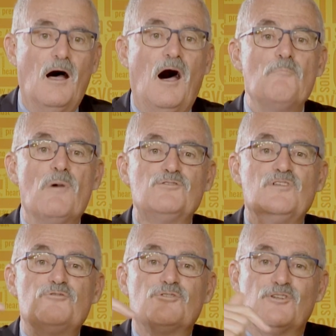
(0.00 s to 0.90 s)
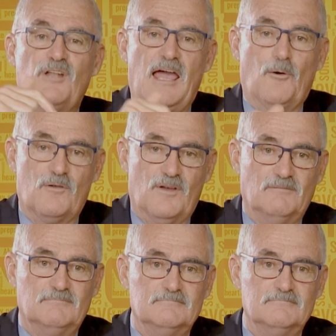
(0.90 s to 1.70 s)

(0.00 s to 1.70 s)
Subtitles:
I'm most interested, however,